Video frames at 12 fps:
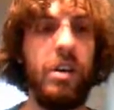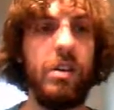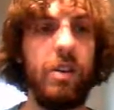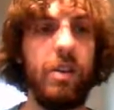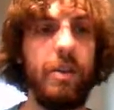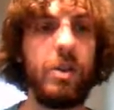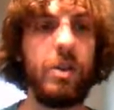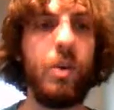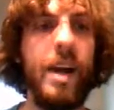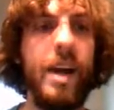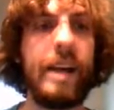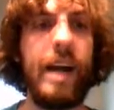Okay, so we're
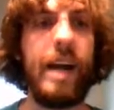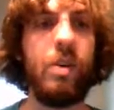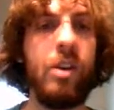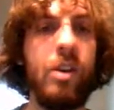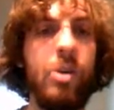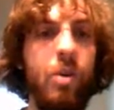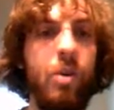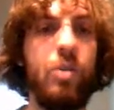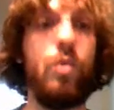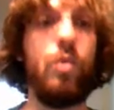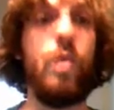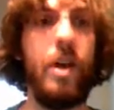not counting
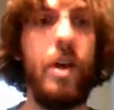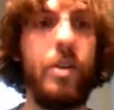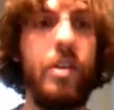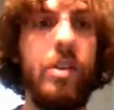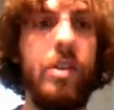total wealth.